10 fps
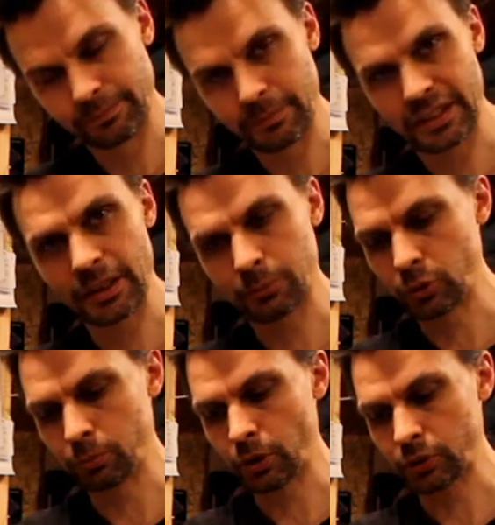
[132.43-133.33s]
messed up
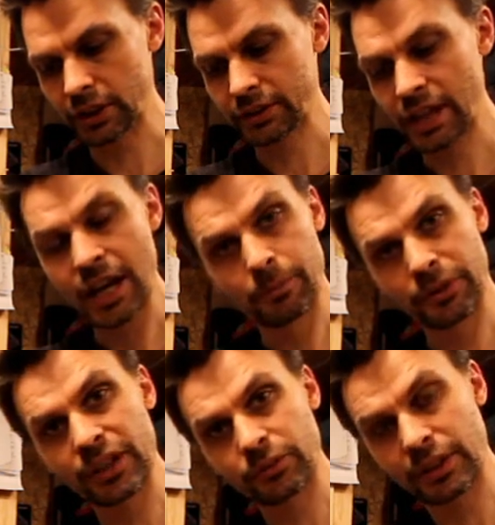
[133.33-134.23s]
two projects
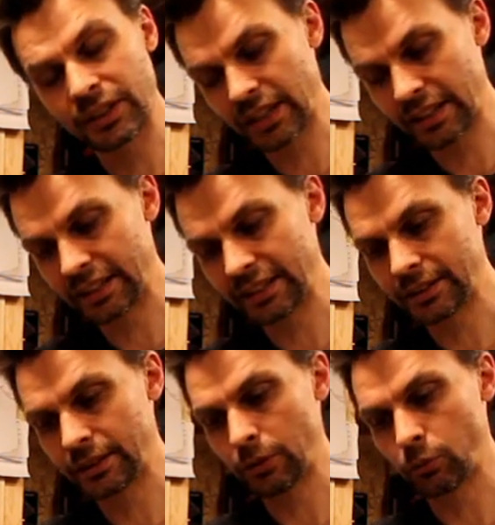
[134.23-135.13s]
but this one is at
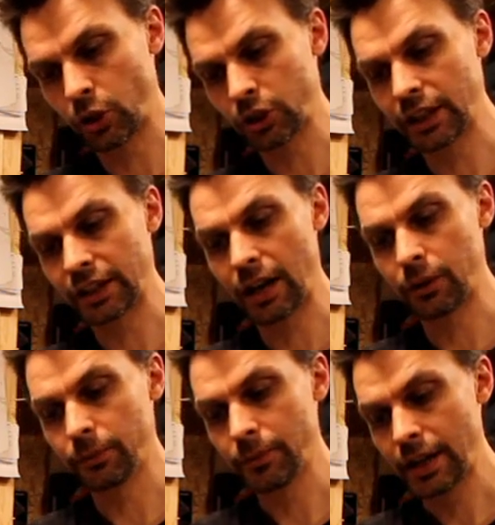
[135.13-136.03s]
least working
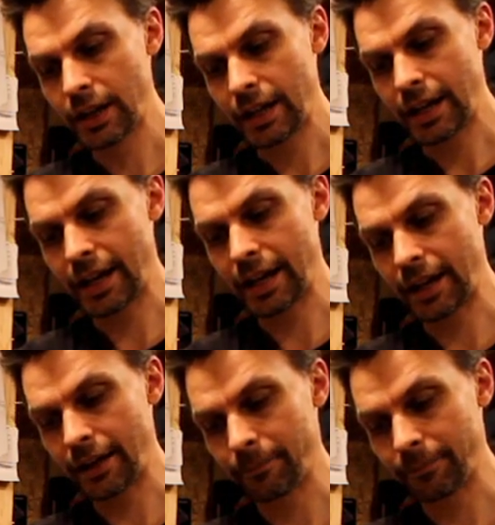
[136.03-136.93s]
now
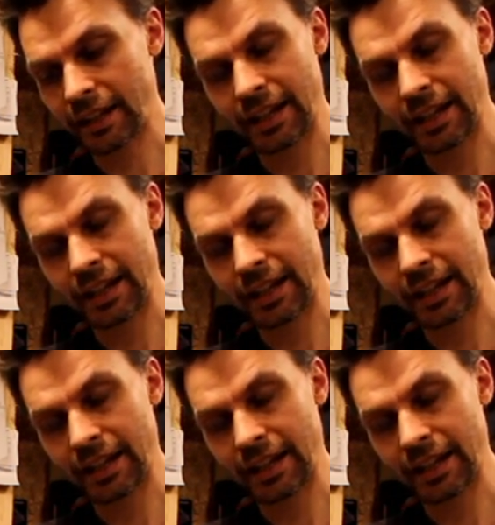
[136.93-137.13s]
um,